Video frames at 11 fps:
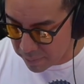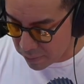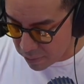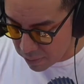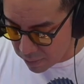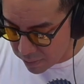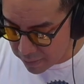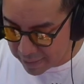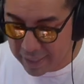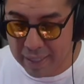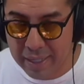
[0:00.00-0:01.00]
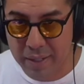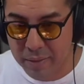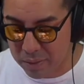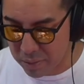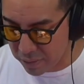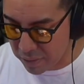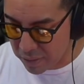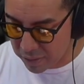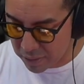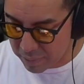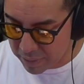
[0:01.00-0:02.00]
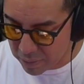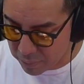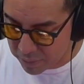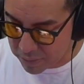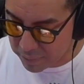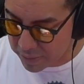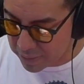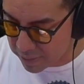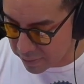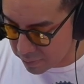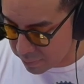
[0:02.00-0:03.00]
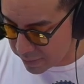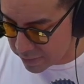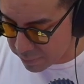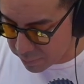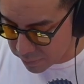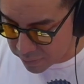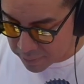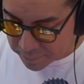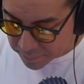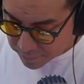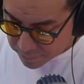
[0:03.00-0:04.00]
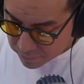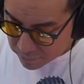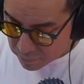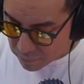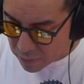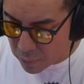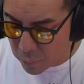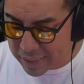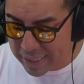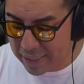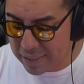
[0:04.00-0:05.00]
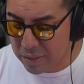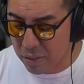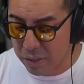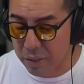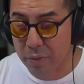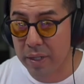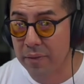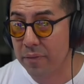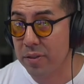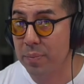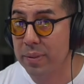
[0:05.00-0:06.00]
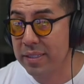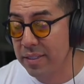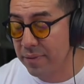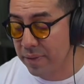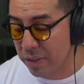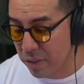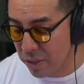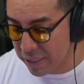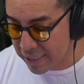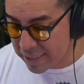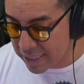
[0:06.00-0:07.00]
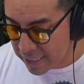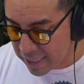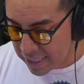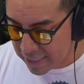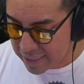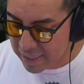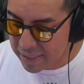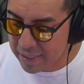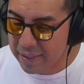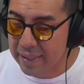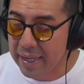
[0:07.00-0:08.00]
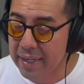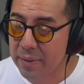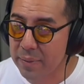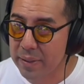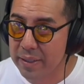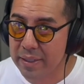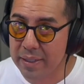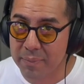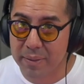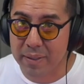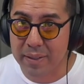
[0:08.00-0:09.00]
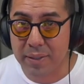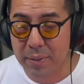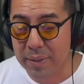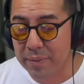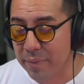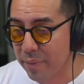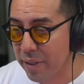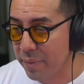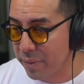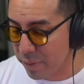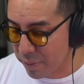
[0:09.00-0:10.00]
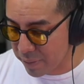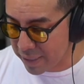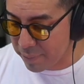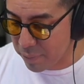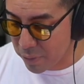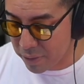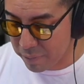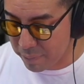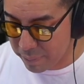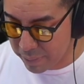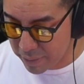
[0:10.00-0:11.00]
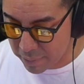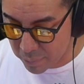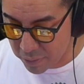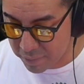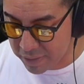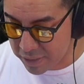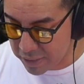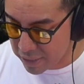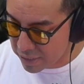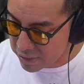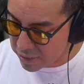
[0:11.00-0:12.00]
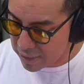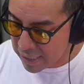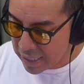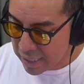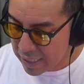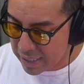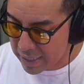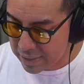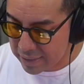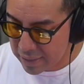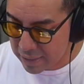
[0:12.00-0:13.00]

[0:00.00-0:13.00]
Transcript: are and how to unlock them, I hope this made it a little bit simpler. What talents are great for specific guardians? Again, that we can be a little bit of a rabbit hole and more of a discussion, as